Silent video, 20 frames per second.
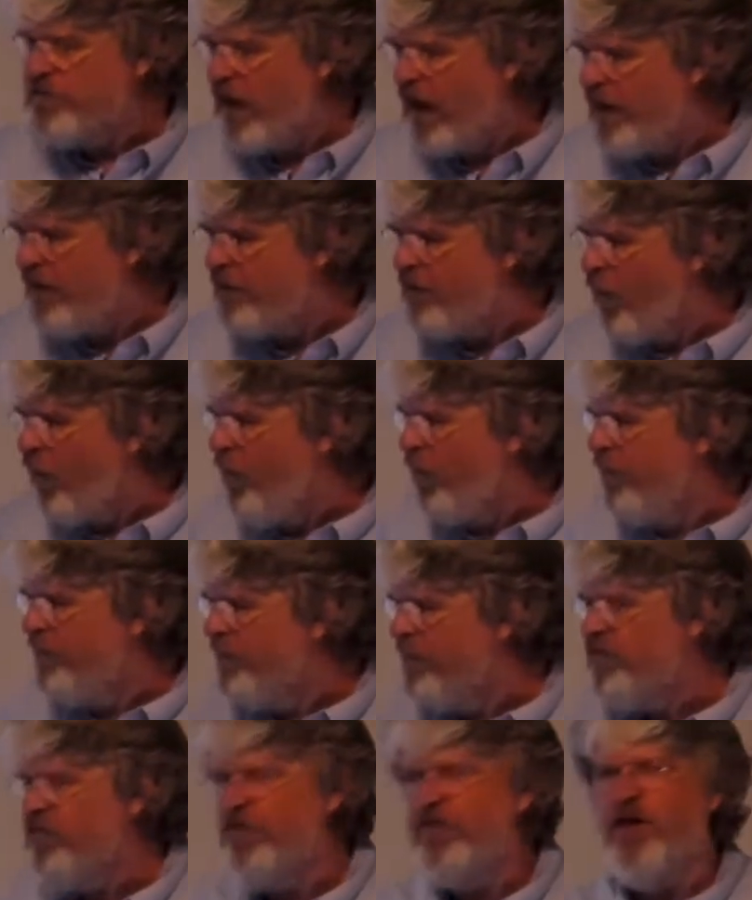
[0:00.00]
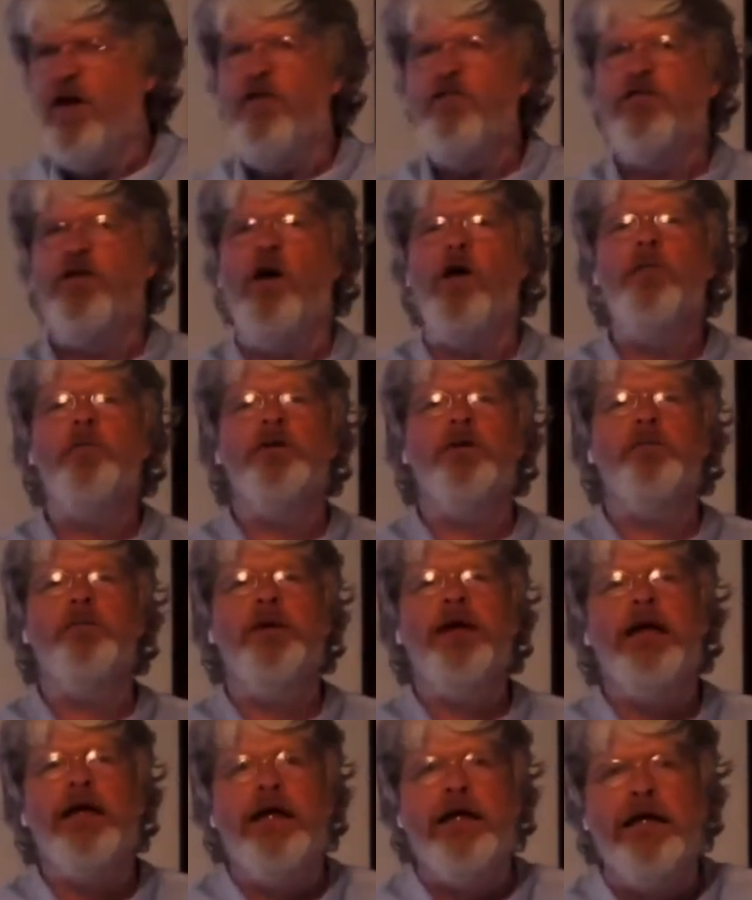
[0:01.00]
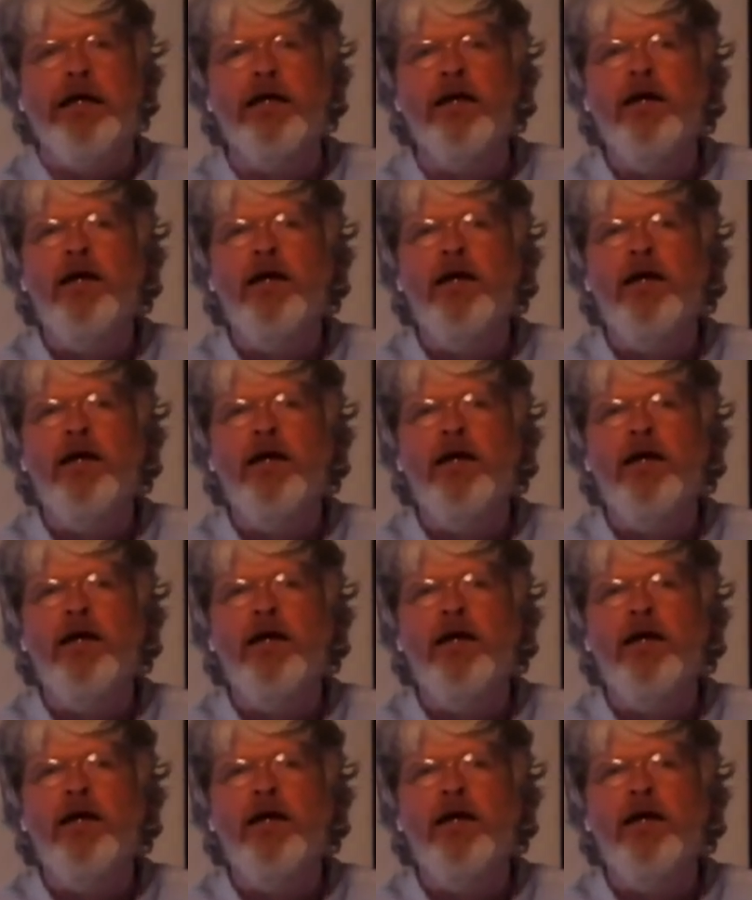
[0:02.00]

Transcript: How did all this stuff come to be?